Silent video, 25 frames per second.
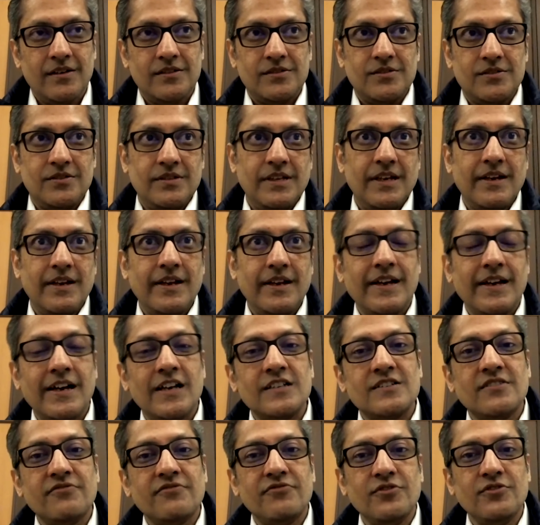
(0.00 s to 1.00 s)
So then I
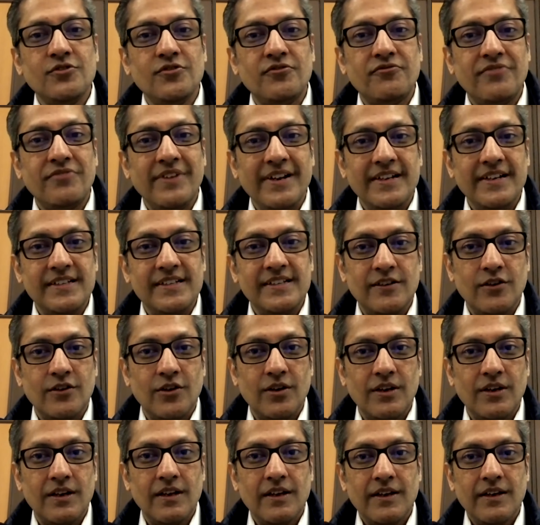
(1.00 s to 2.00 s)
asked a few friends and
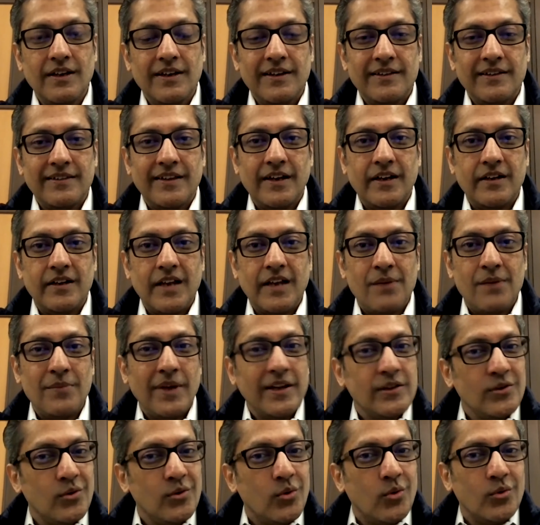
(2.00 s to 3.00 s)
all that, am
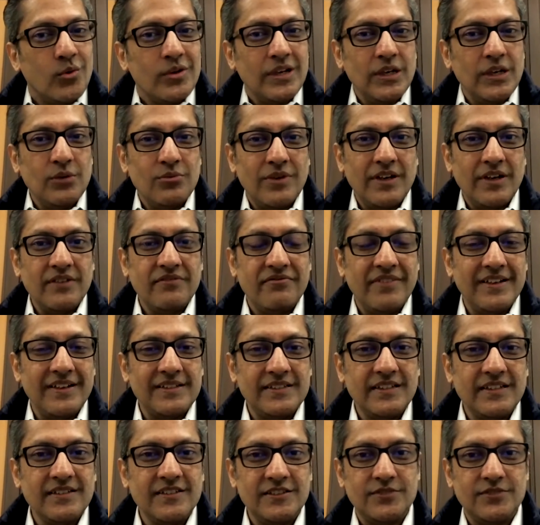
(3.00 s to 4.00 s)
I the only one
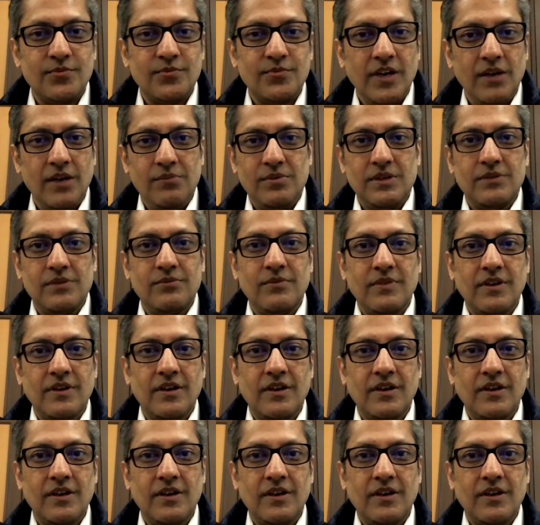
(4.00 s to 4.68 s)
facing this problem?